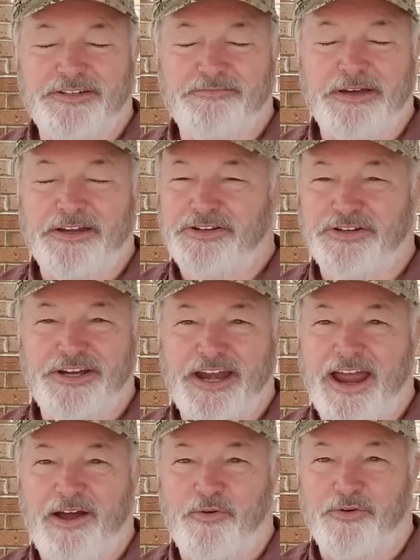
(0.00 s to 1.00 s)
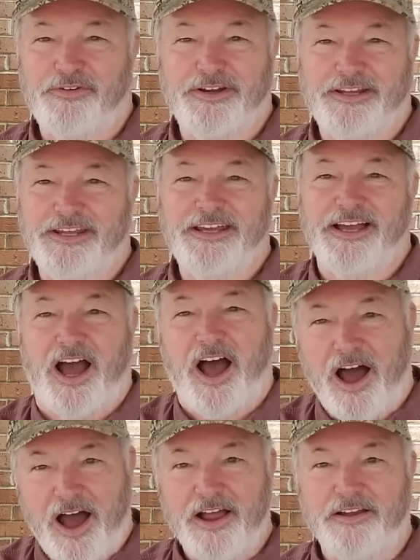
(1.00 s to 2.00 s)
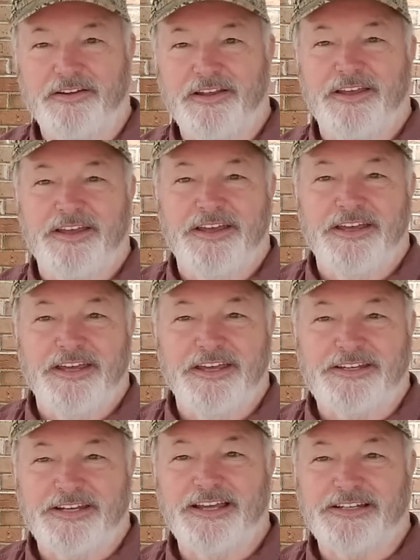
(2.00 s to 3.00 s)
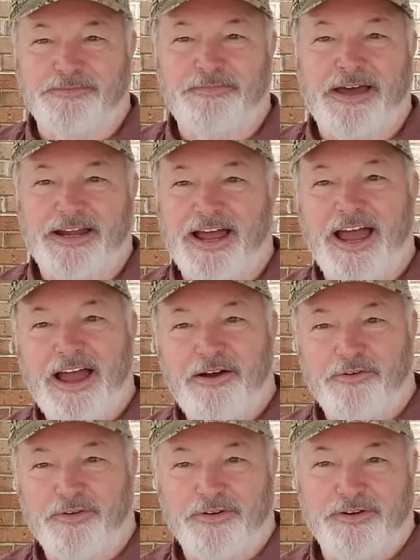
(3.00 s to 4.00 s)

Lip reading: to an hour to get hot. It takes about an hour